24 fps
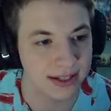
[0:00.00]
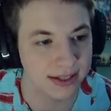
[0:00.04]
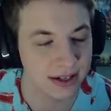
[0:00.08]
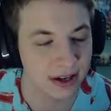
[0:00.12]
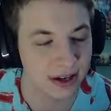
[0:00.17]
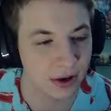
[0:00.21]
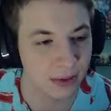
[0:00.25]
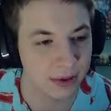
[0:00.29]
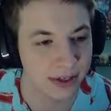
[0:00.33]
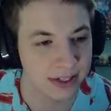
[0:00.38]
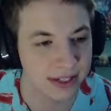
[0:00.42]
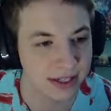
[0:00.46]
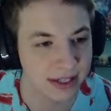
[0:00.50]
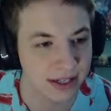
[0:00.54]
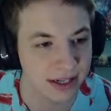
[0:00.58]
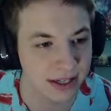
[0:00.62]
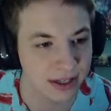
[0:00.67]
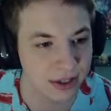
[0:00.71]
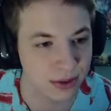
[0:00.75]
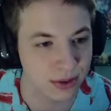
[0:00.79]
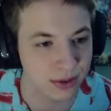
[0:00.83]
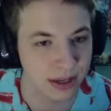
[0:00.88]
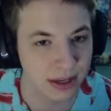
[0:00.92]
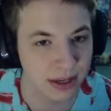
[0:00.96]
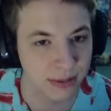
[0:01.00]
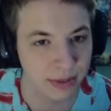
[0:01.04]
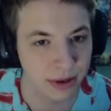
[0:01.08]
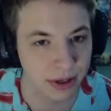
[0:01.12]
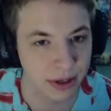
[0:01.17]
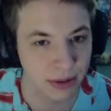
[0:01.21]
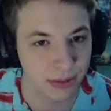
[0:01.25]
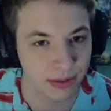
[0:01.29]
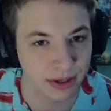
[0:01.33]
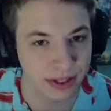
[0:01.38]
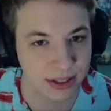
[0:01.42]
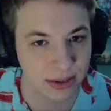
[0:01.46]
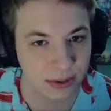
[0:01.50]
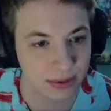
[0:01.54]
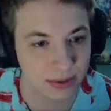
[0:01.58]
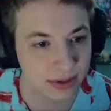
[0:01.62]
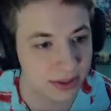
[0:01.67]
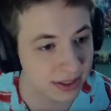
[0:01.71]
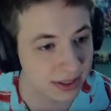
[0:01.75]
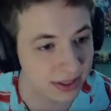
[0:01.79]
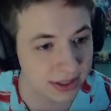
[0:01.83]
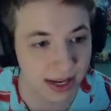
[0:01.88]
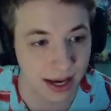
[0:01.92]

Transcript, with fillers: It always does. You keep all your resources.